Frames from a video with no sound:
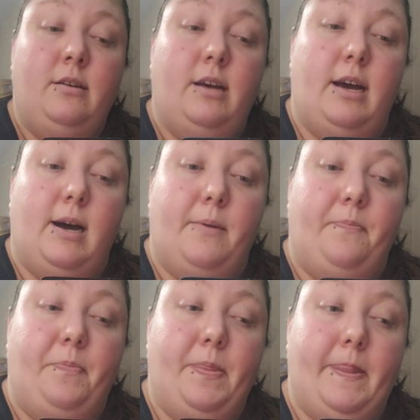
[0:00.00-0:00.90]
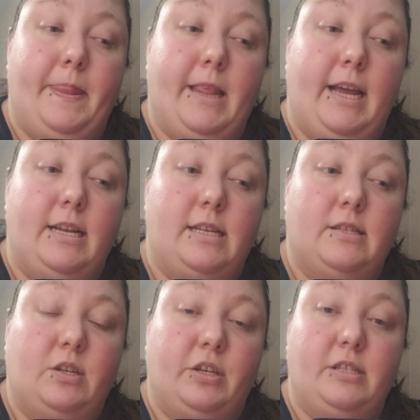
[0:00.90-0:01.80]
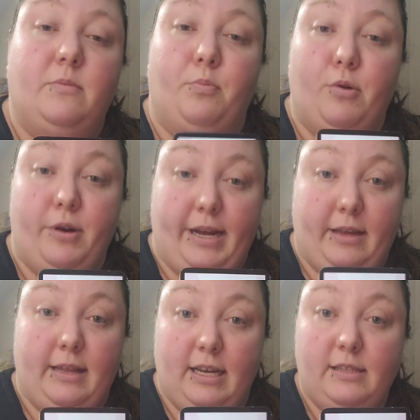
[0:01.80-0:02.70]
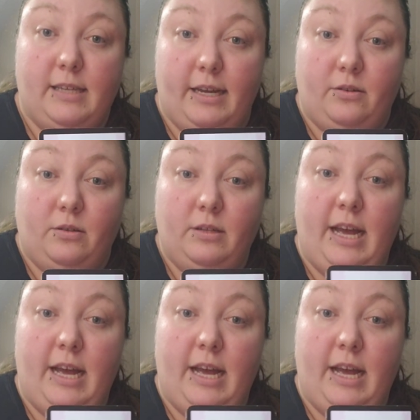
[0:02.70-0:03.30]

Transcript: And it's good to break that cycle.